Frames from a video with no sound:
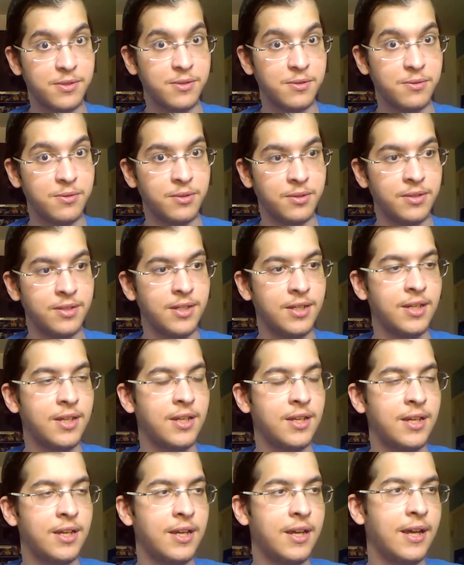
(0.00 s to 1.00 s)
cool.
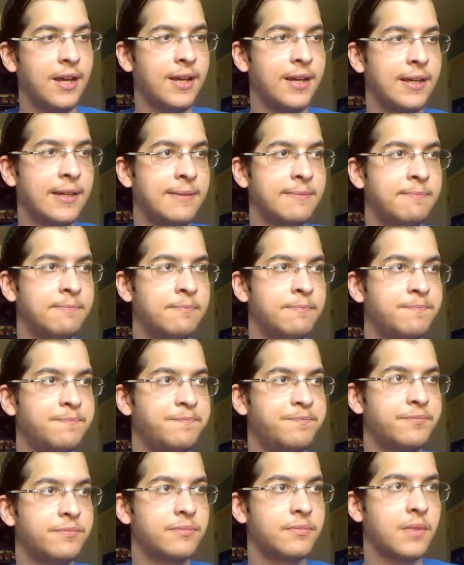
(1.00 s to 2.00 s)

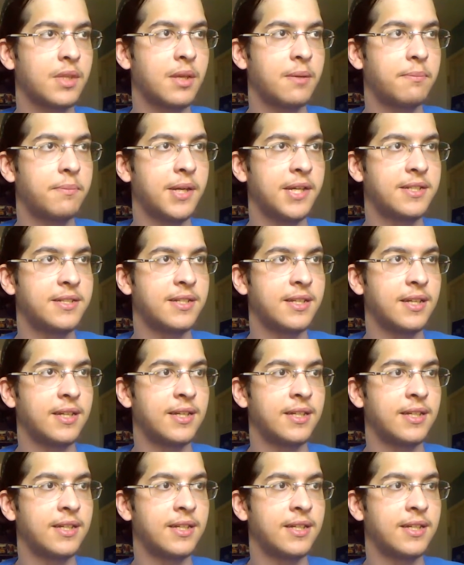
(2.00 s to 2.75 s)
But